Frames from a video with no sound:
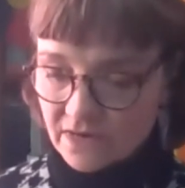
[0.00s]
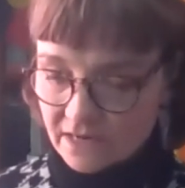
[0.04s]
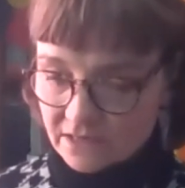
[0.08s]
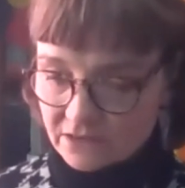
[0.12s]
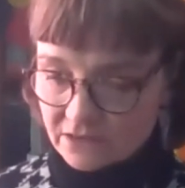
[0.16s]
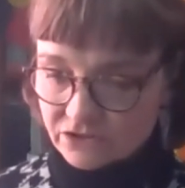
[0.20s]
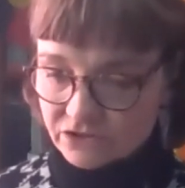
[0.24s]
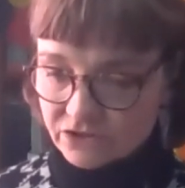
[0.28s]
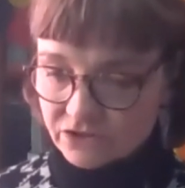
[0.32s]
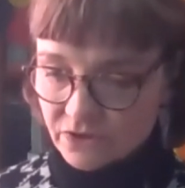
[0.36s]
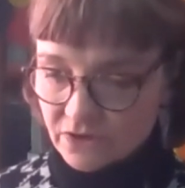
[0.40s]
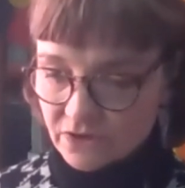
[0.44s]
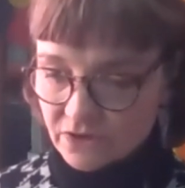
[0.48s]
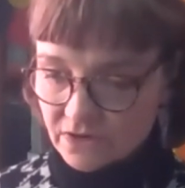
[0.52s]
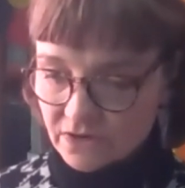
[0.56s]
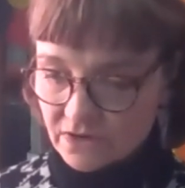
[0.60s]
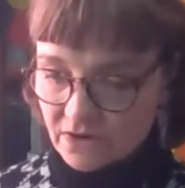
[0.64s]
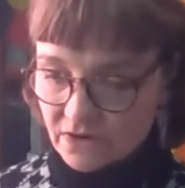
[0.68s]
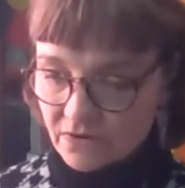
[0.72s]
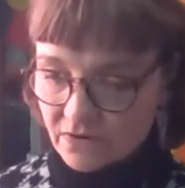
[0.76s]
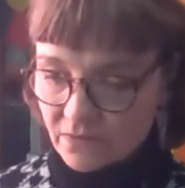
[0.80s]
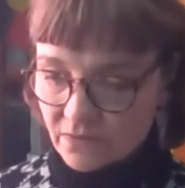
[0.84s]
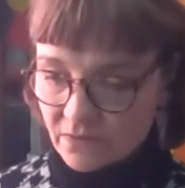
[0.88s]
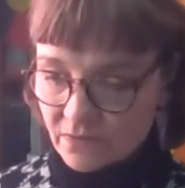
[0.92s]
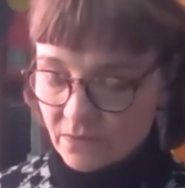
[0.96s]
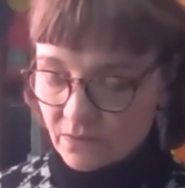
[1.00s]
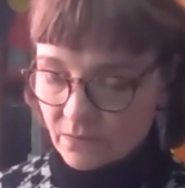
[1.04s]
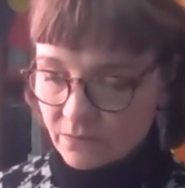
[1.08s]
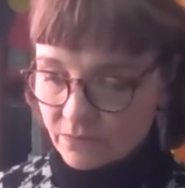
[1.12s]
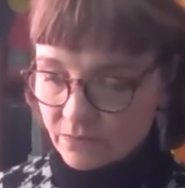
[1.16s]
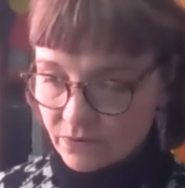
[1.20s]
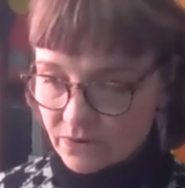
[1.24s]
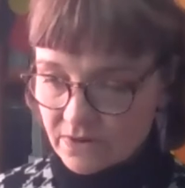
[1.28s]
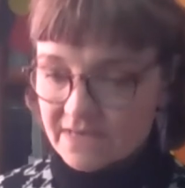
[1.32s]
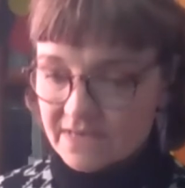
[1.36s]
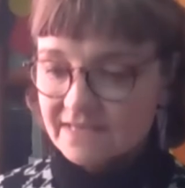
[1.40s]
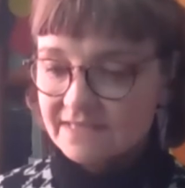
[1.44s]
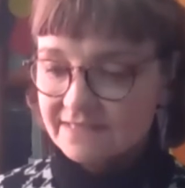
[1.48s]
Country
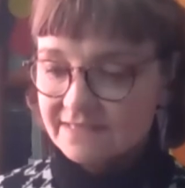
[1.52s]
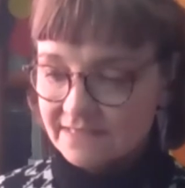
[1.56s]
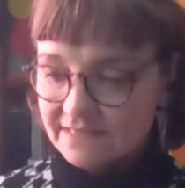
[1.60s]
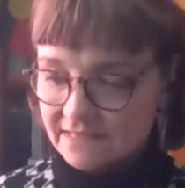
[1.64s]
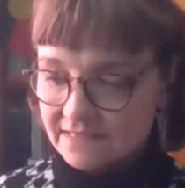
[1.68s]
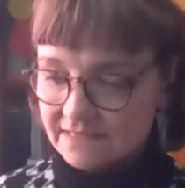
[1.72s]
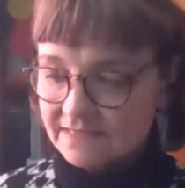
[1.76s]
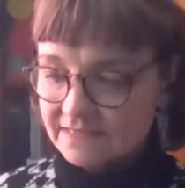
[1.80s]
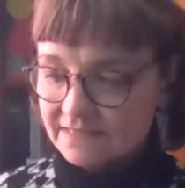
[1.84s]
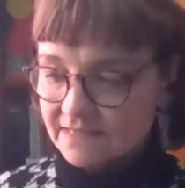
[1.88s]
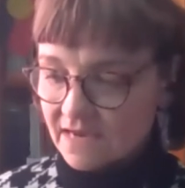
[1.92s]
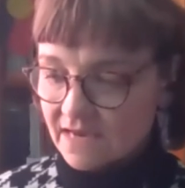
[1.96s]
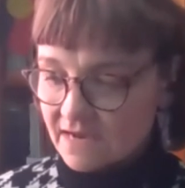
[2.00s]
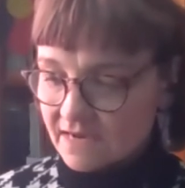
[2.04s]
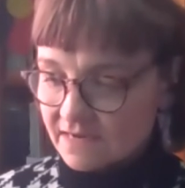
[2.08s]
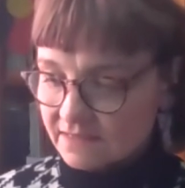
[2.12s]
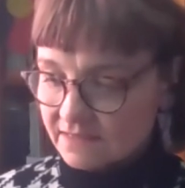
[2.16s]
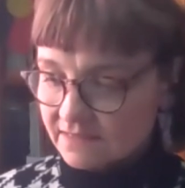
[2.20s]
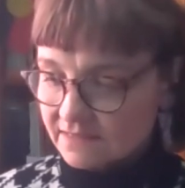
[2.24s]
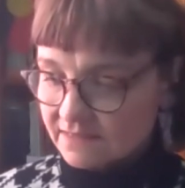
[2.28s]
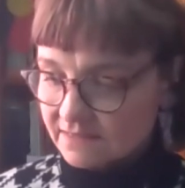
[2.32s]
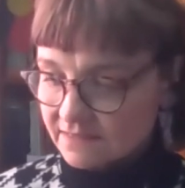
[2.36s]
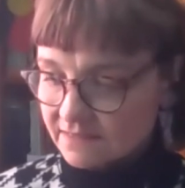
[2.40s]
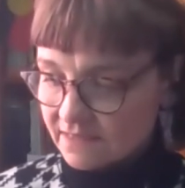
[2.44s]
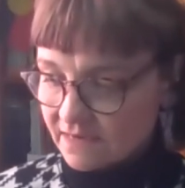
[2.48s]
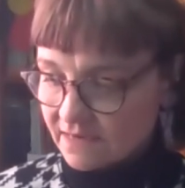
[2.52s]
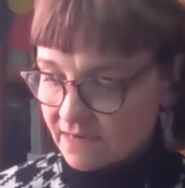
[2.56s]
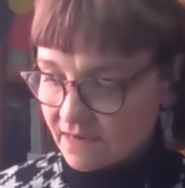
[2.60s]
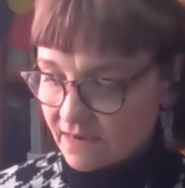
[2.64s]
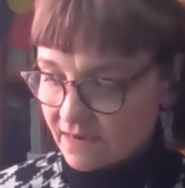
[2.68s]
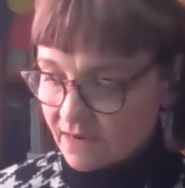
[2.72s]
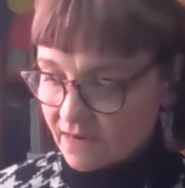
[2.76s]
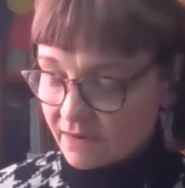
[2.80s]
pre-exists us.